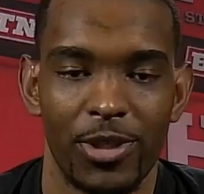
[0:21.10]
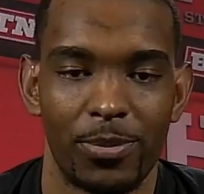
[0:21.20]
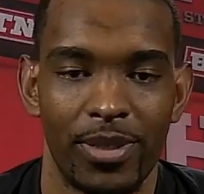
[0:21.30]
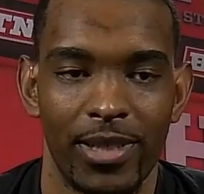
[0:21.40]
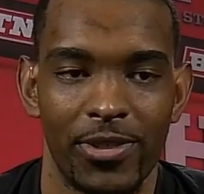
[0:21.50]

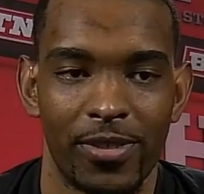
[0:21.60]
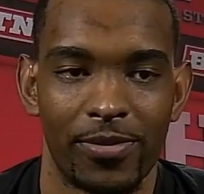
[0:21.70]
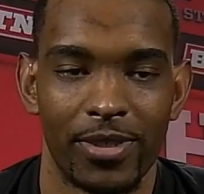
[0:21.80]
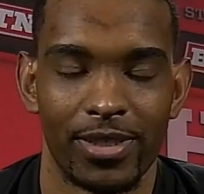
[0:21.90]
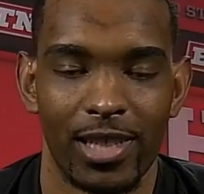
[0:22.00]
big. It was the
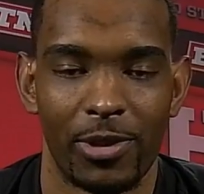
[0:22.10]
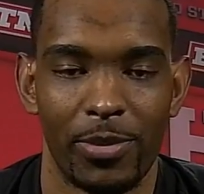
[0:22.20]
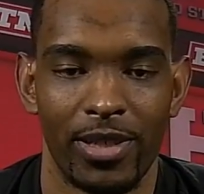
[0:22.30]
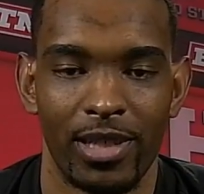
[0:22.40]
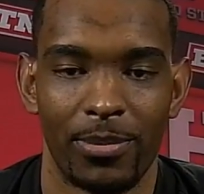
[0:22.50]
first time we beat
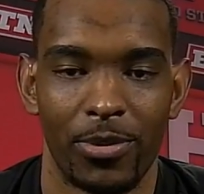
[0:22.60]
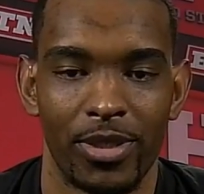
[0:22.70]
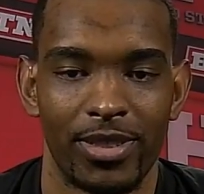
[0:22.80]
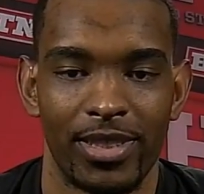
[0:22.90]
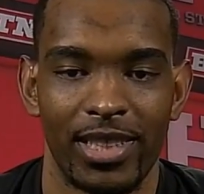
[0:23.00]
a number one
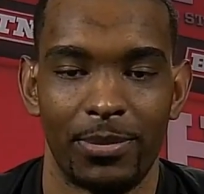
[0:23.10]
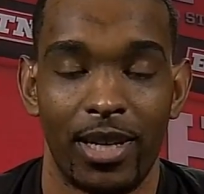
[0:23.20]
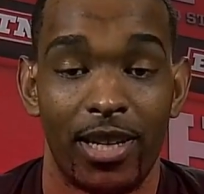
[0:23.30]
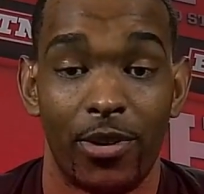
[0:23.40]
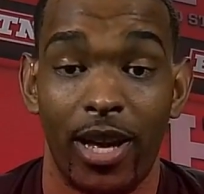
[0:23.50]
team, and I
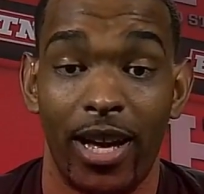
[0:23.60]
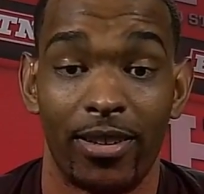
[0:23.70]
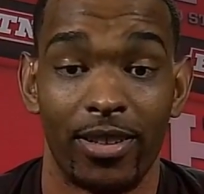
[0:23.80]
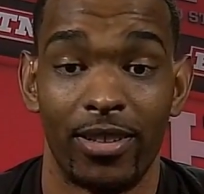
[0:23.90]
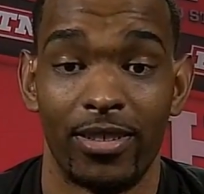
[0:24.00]
don't know how
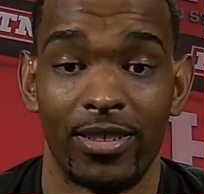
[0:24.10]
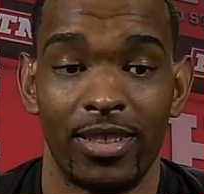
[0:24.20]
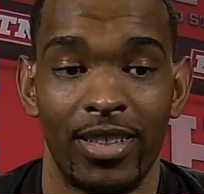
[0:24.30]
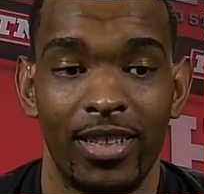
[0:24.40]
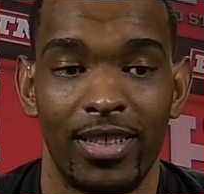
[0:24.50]
long.
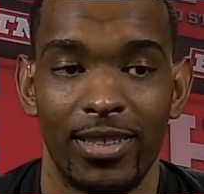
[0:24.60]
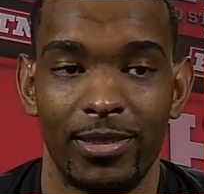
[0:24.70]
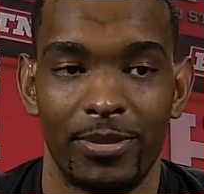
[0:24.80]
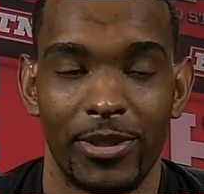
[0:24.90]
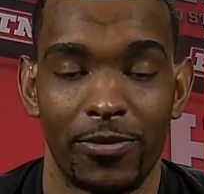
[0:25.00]
Um,
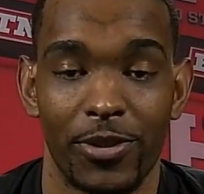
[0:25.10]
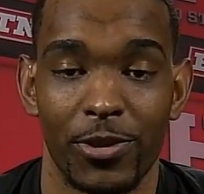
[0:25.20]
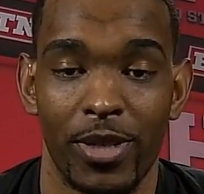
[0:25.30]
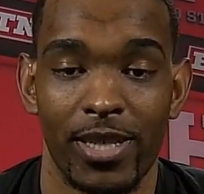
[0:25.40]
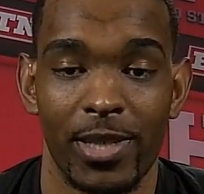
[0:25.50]
that was the first
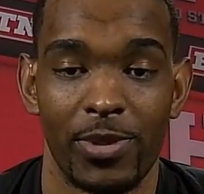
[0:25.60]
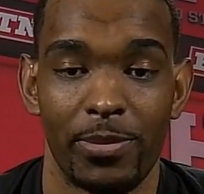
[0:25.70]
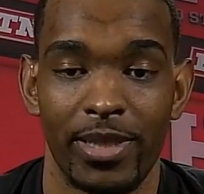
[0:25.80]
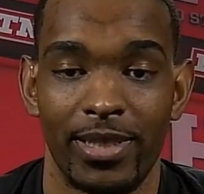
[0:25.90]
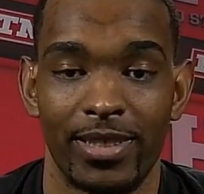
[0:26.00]
ranked team we
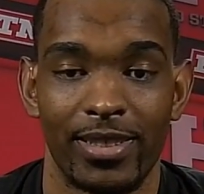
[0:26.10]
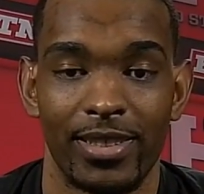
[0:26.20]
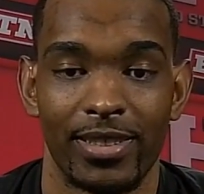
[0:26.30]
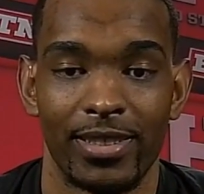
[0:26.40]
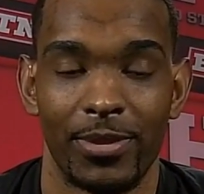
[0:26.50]
beat this
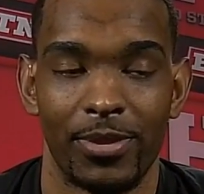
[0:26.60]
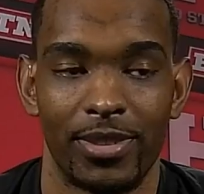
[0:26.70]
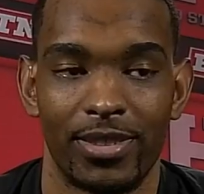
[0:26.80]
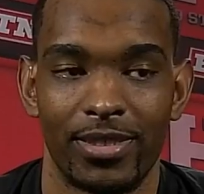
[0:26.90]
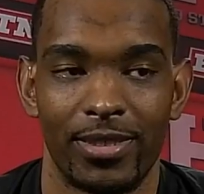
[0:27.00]
season. It
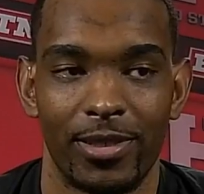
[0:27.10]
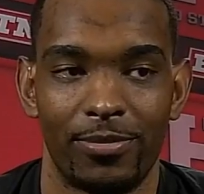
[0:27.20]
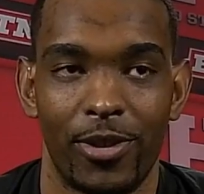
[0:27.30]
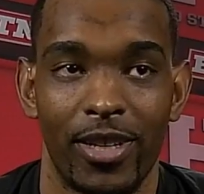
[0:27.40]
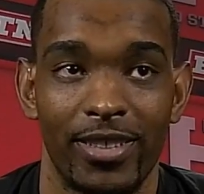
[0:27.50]
was the
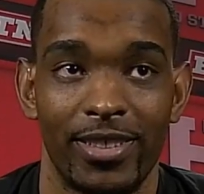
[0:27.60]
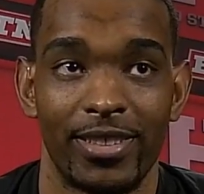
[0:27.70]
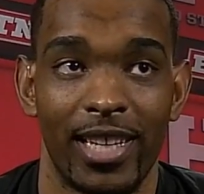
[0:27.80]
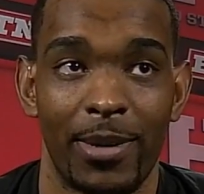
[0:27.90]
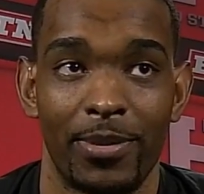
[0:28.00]
craziest
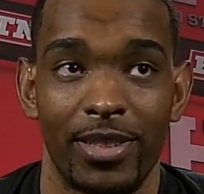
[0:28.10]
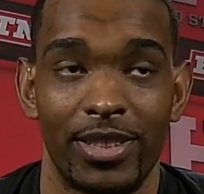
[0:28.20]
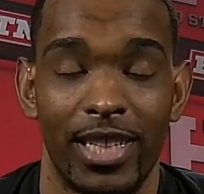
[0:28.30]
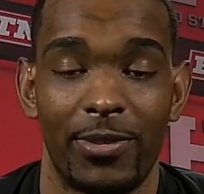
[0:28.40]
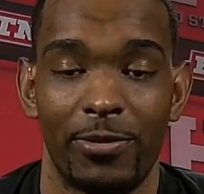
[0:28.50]
game in the
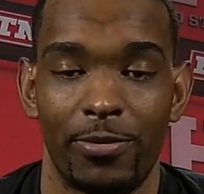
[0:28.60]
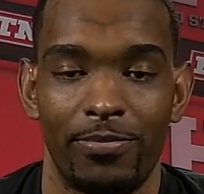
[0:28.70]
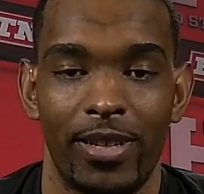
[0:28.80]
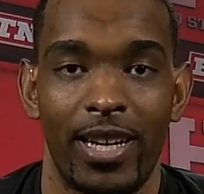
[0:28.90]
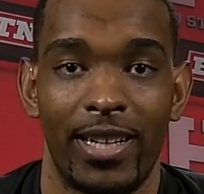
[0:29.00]
shot we've
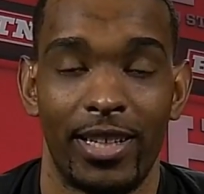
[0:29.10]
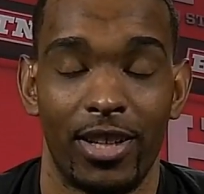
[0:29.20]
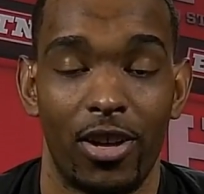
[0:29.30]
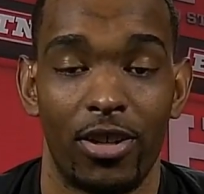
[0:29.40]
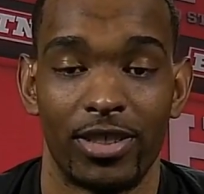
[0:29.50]
had in a
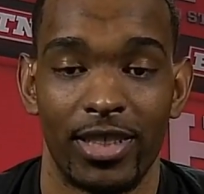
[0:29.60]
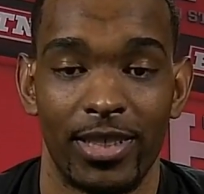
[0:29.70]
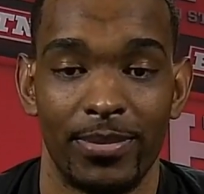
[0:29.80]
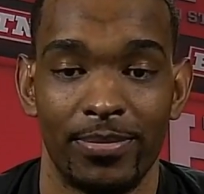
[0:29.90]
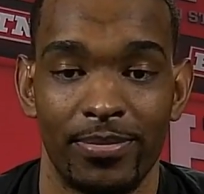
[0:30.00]
long time.